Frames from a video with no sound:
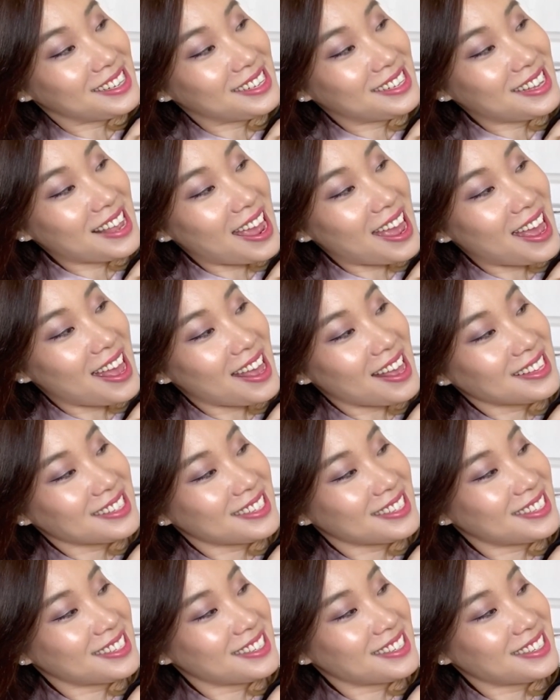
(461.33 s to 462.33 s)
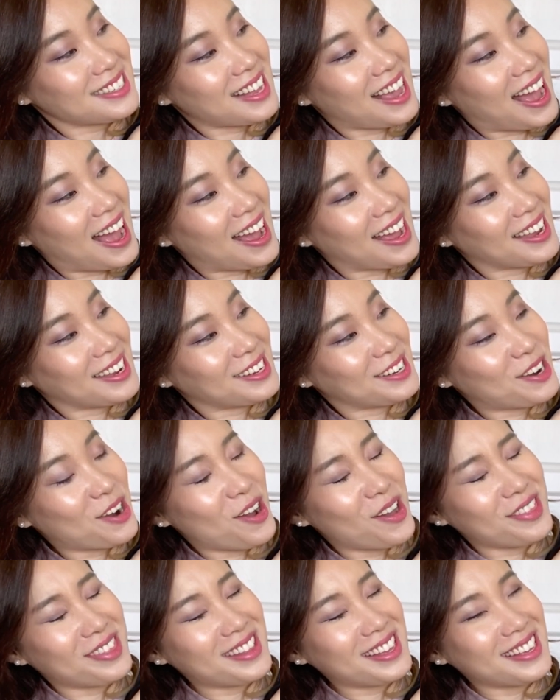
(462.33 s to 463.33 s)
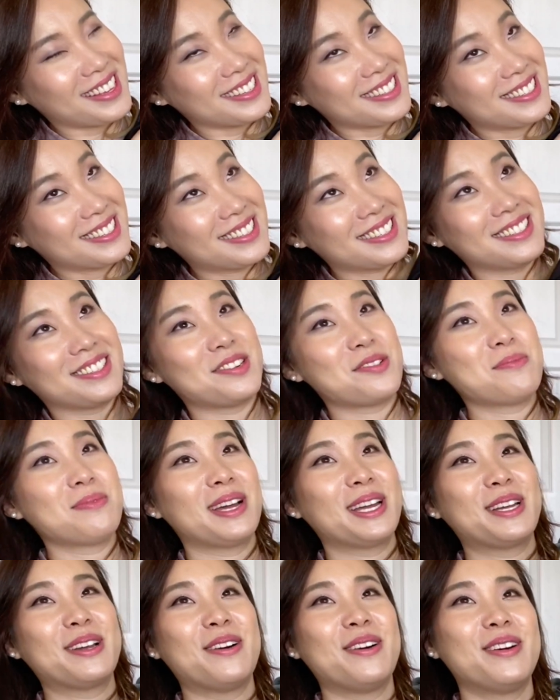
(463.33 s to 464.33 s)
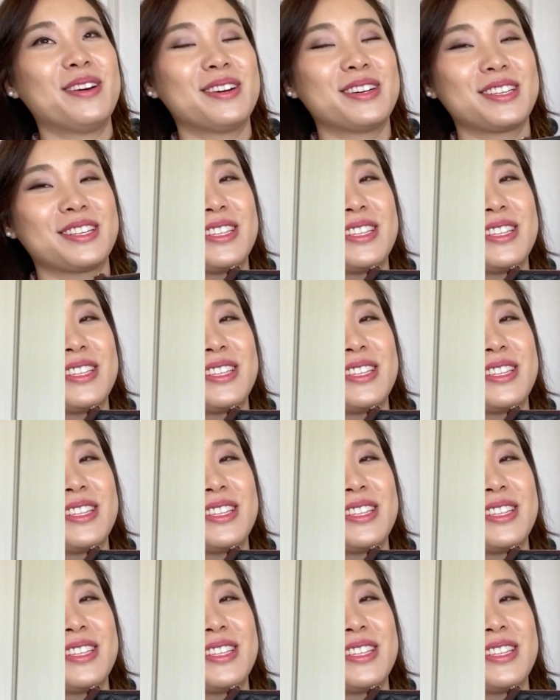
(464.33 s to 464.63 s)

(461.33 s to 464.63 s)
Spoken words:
Yes, I got this. Oh my gosh,